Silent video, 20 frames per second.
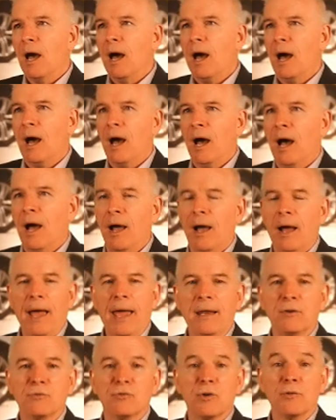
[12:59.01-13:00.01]

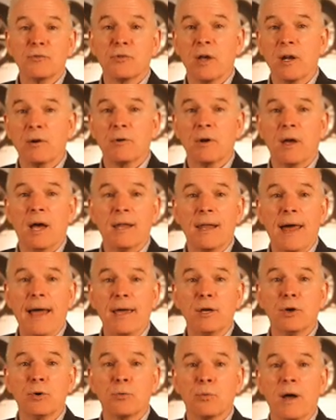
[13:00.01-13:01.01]
and it's also going to allow
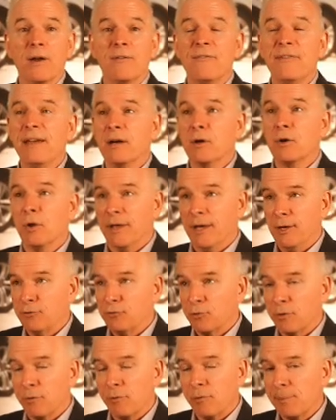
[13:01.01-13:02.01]
you to run vehicle
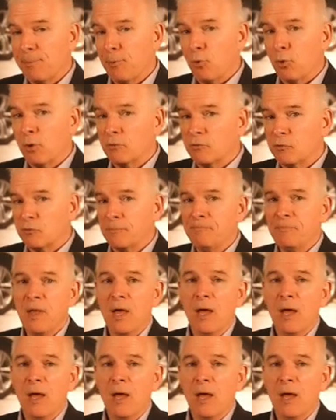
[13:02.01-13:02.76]
history reports.